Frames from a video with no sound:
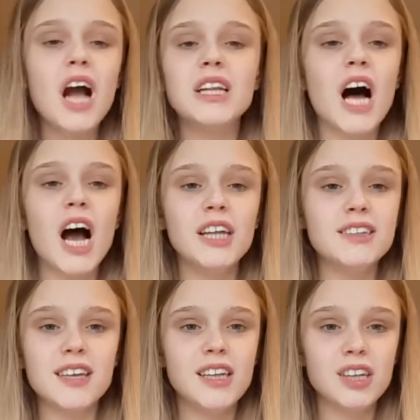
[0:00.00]
I'd
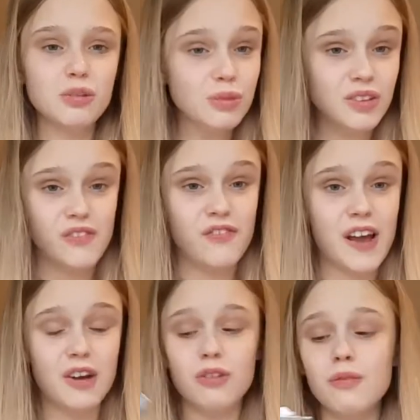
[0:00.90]
say this was a
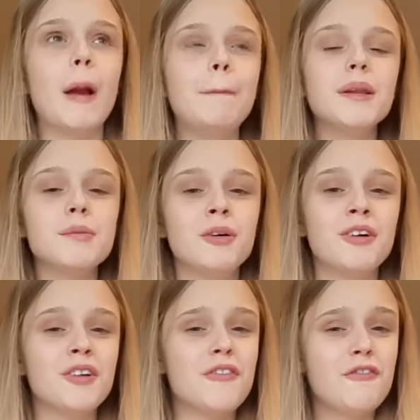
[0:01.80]
fail. I put them around a
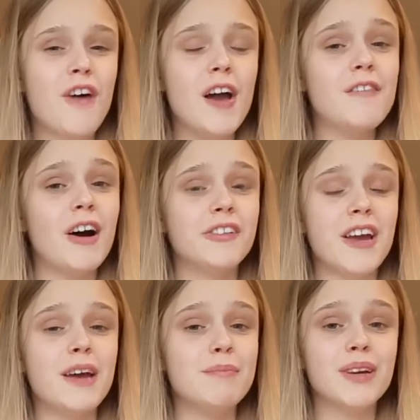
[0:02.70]
5 out of 10
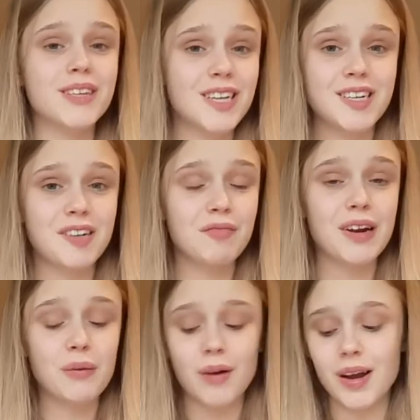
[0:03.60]
because they didn't really
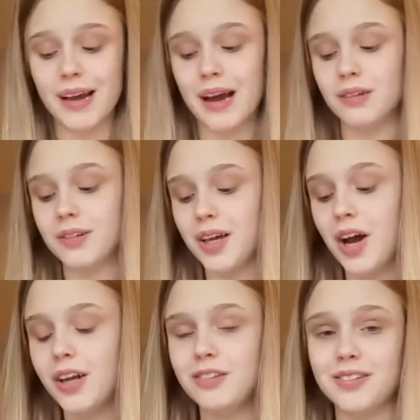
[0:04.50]
work out. They kind
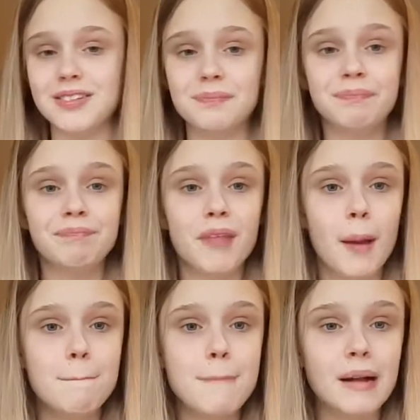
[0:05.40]
of just
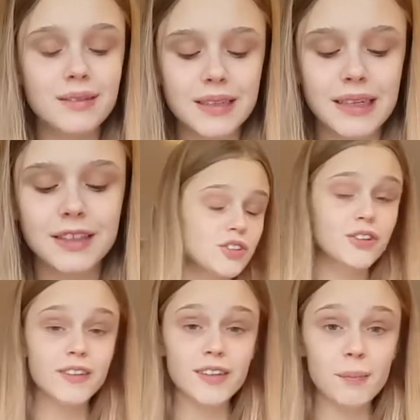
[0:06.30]
melted. So the
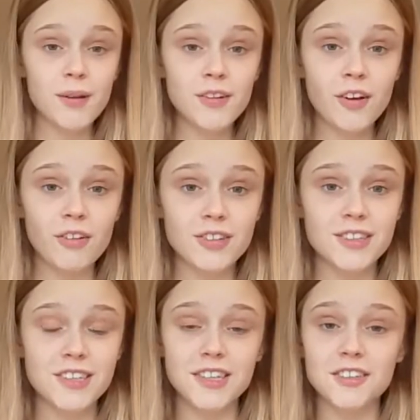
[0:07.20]
Dippin' Dots
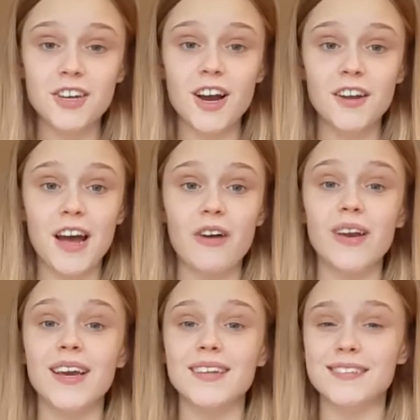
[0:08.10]
didn't turn out
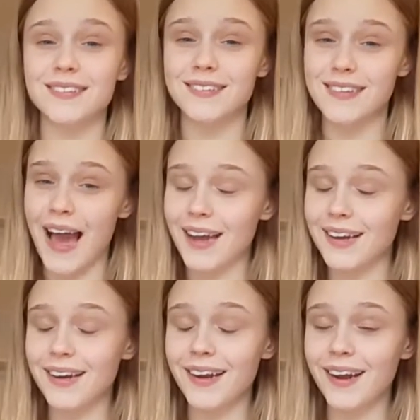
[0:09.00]

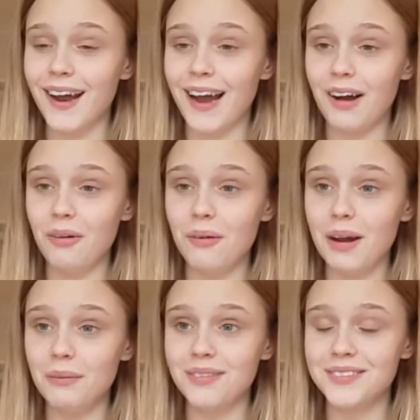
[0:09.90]
exactly how I
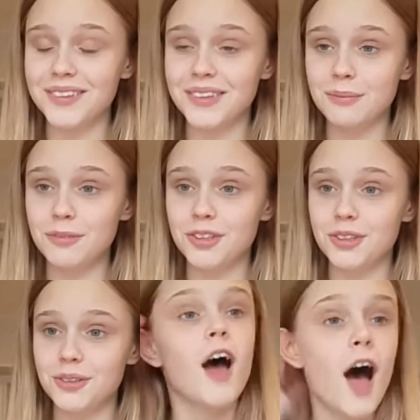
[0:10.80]
wanted them to.
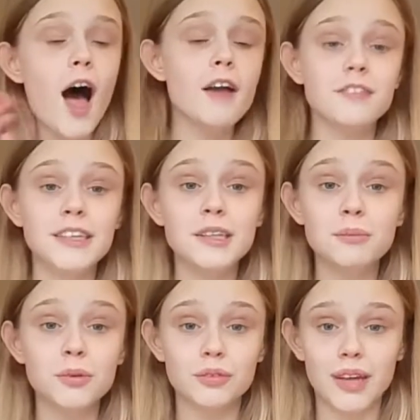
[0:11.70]
I've eaten them all
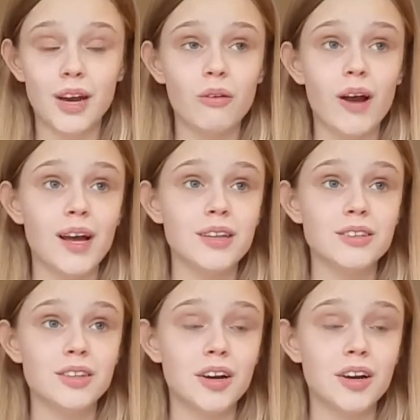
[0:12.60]
now and